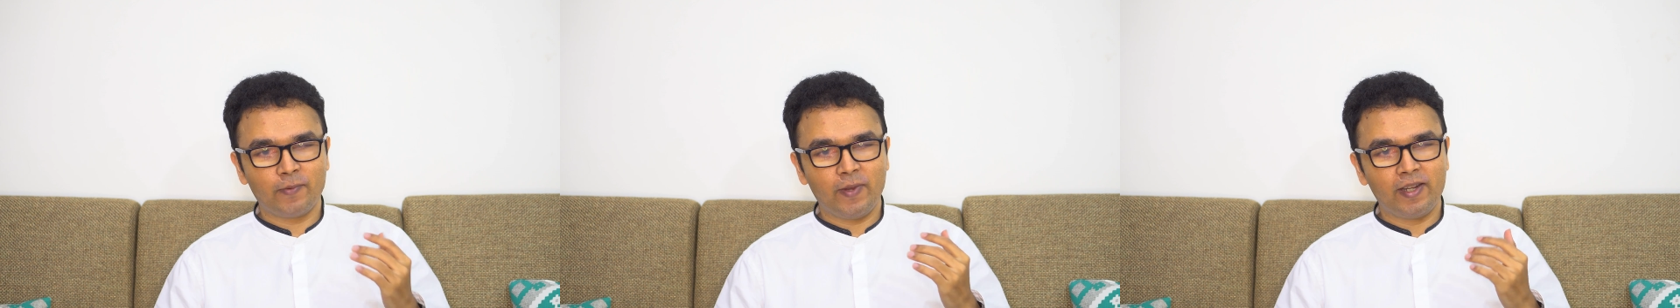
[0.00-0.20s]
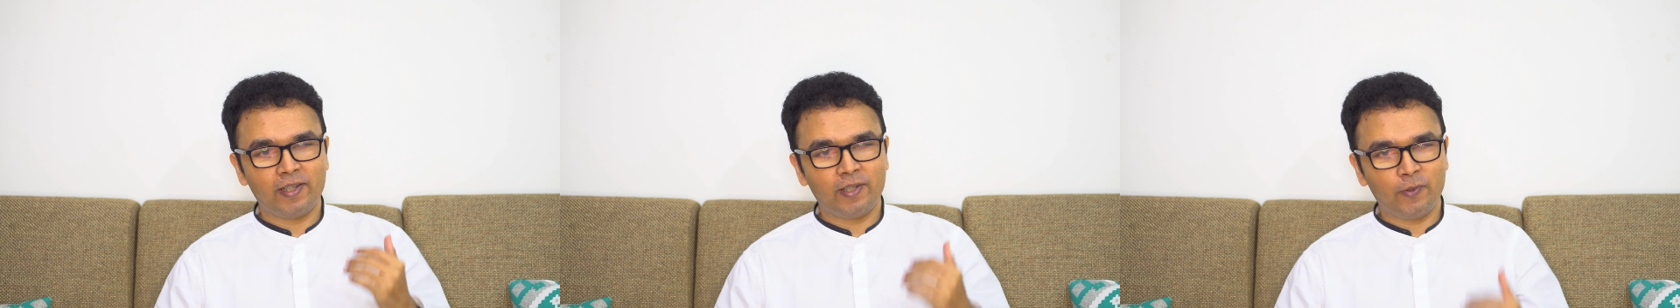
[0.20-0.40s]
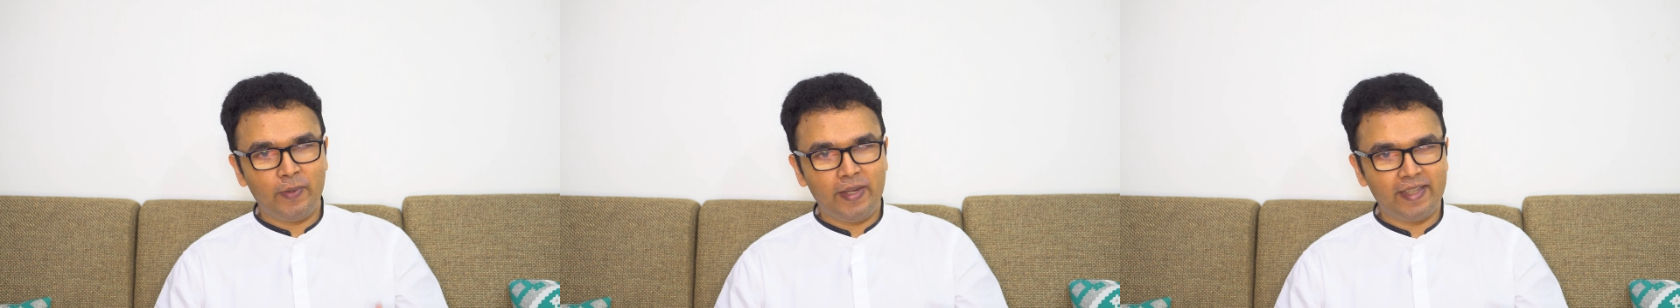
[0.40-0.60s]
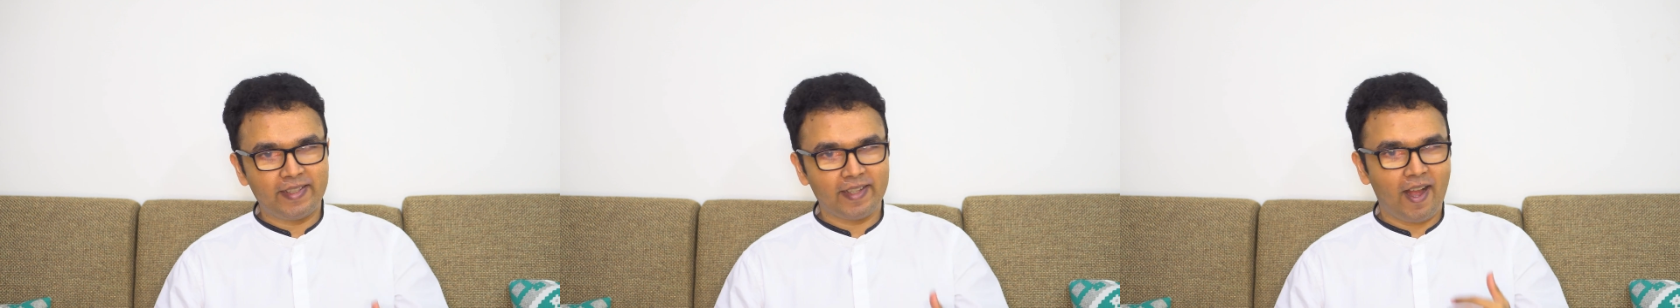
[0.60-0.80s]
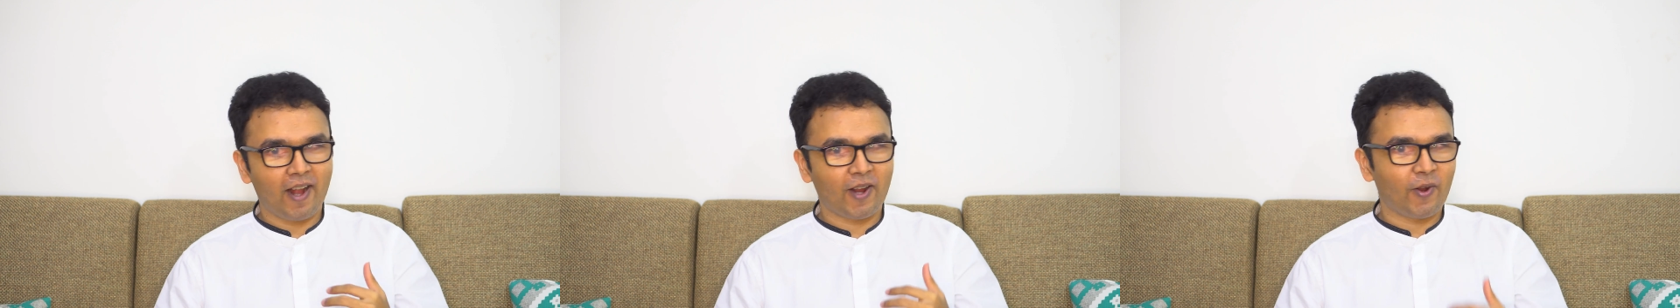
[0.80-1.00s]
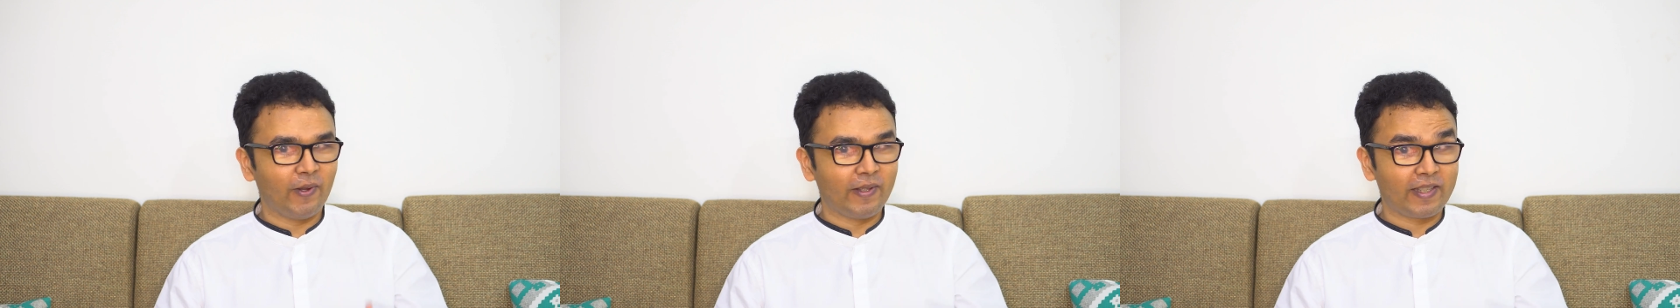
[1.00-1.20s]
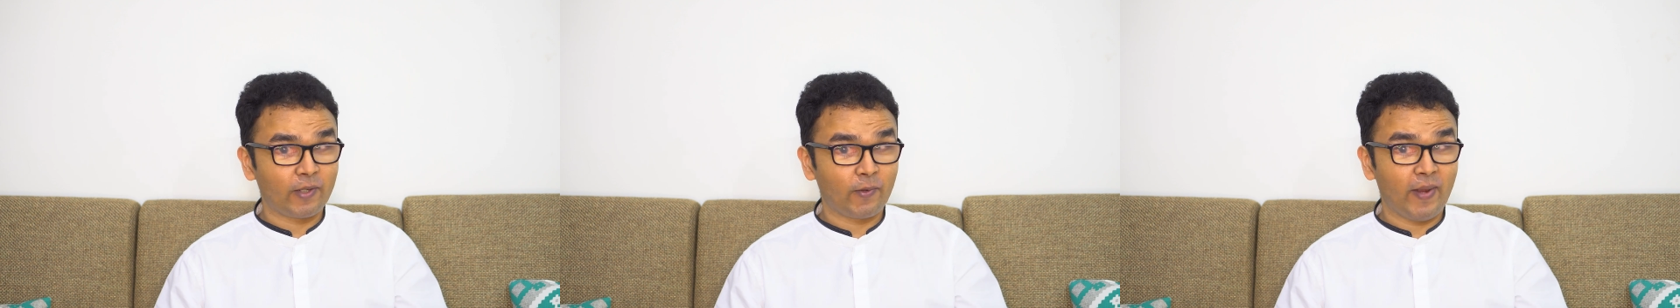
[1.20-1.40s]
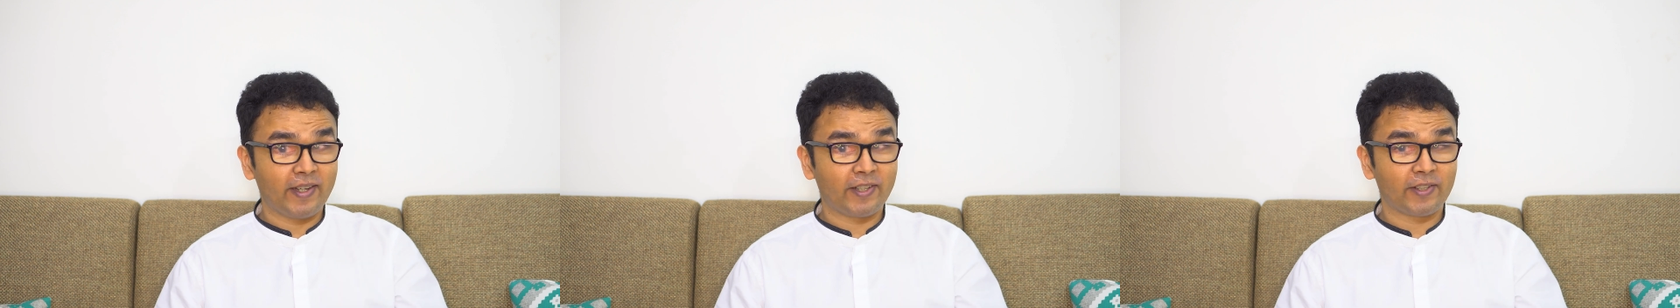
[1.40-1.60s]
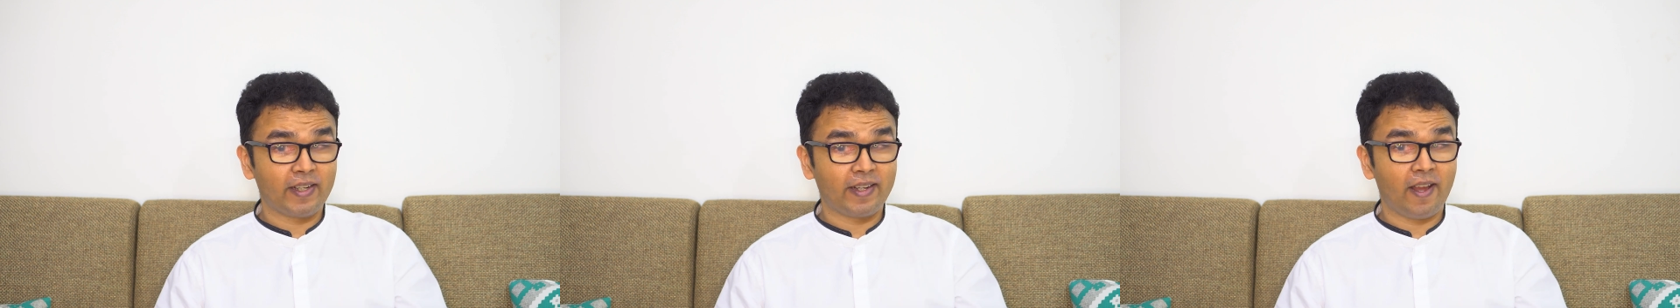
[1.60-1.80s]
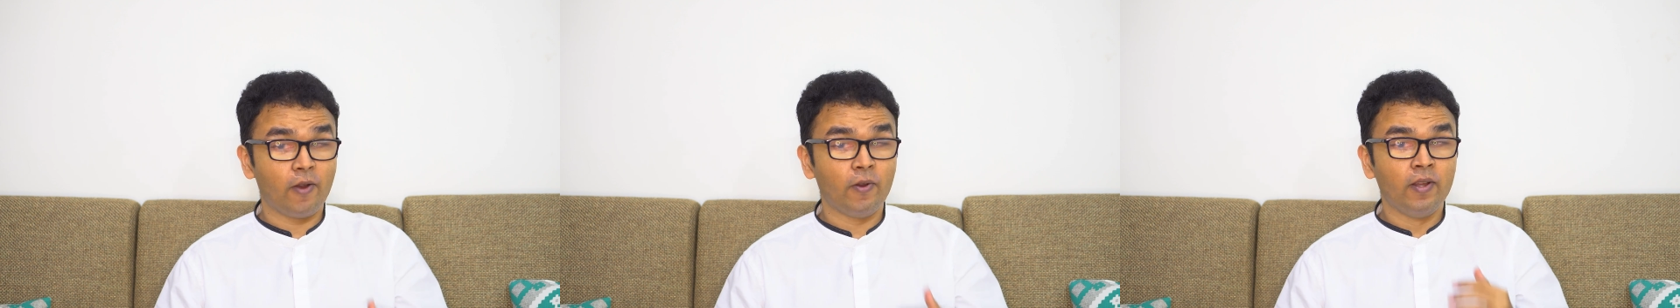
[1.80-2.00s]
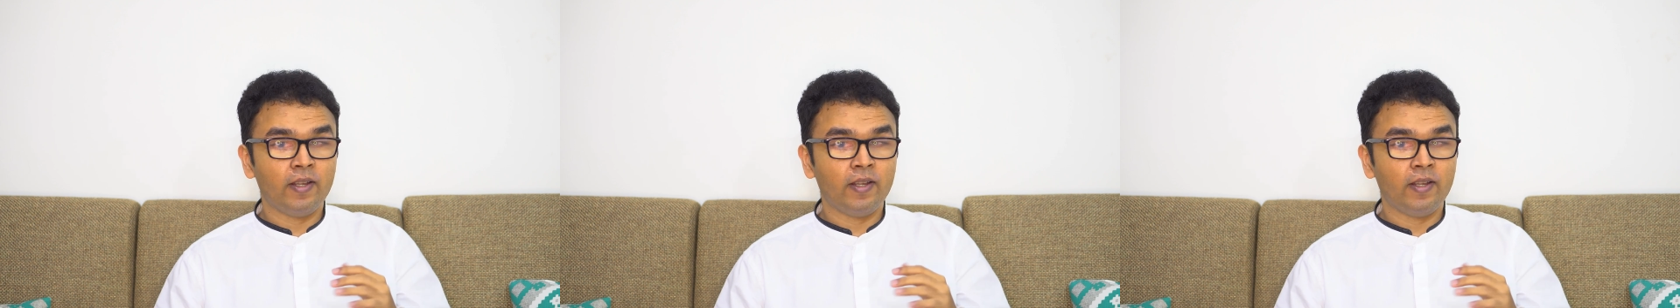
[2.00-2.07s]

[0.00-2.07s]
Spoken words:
well, tweets are consequential now.